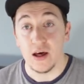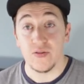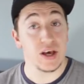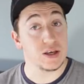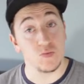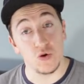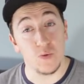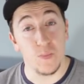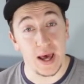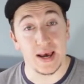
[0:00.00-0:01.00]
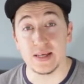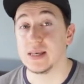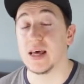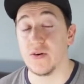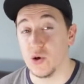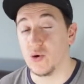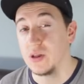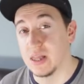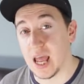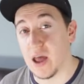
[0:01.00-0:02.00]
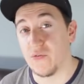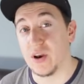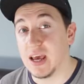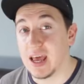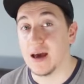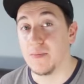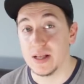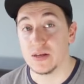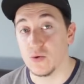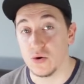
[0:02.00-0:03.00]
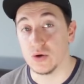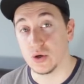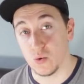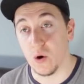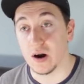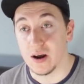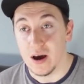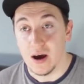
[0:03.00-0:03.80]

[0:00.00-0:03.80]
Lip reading: There's some good players in there and you can definitely get him into a good squad.